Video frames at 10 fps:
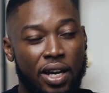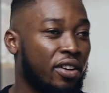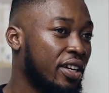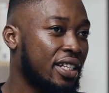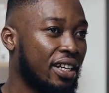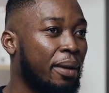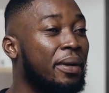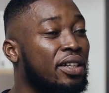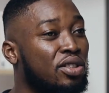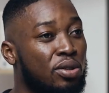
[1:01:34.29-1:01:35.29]
So I
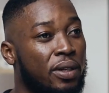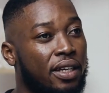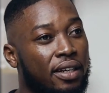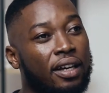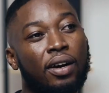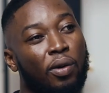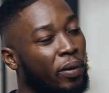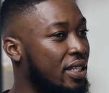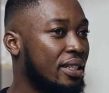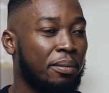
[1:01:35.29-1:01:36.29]
made a tweak,
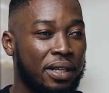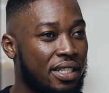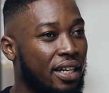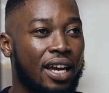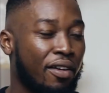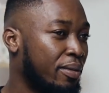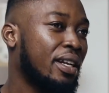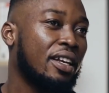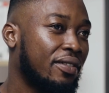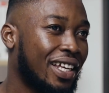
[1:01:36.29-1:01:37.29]
went to the meeting,
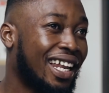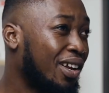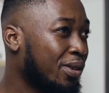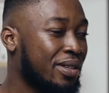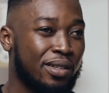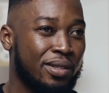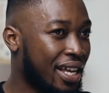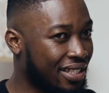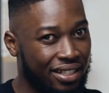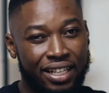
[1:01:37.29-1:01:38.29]
everybody loved that. That logo still
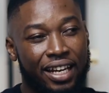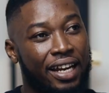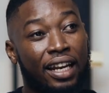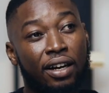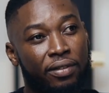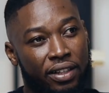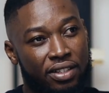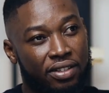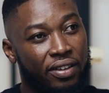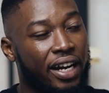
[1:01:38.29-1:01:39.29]
stands today and I love
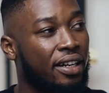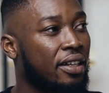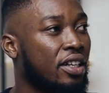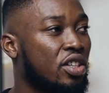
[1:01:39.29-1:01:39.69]
it, right?